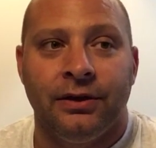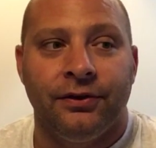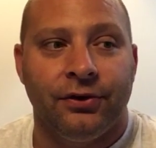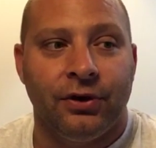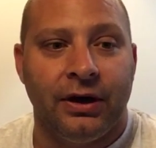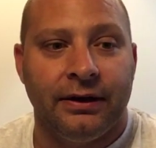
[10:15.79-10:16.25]

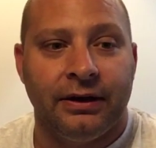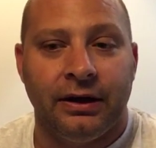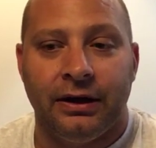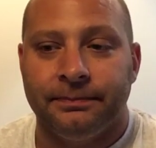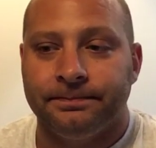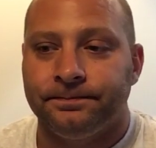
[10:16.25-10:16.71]
So I
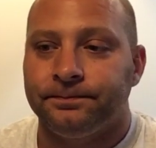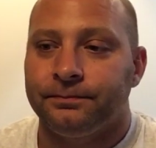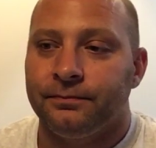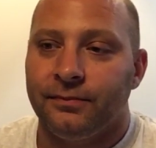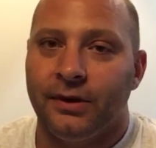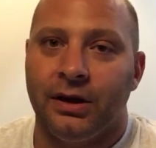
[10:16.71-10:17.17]
got
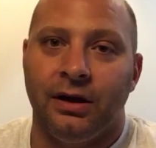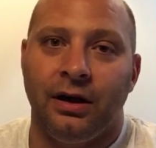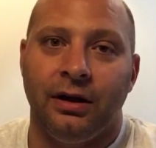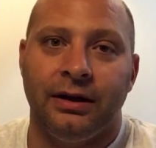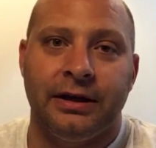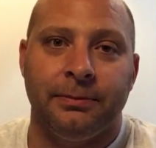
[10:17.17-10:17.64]

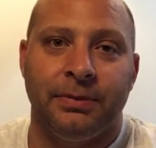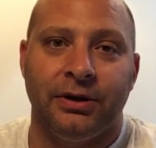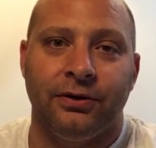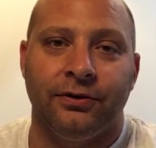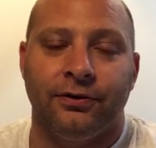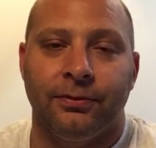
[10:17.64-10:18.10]
all 8
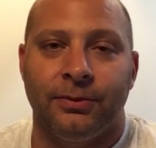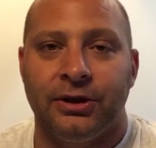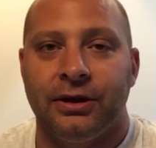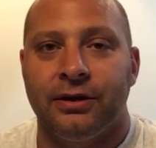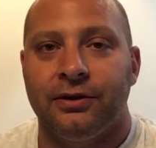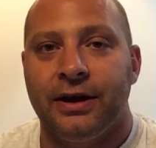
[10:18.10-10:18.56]
beers from
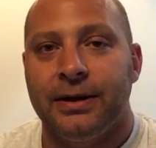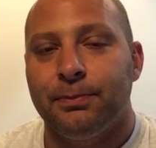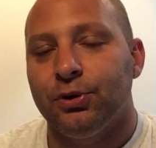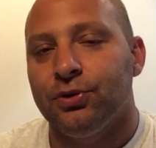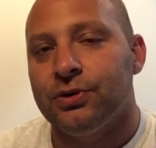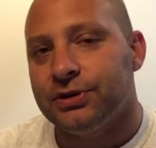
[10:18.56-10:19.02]
the other
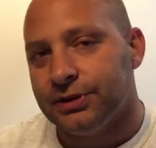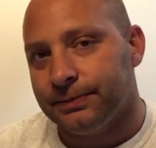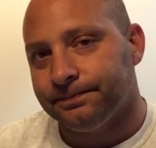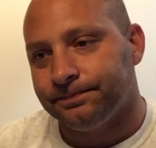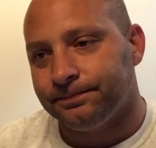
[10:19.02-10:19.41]
8 brewers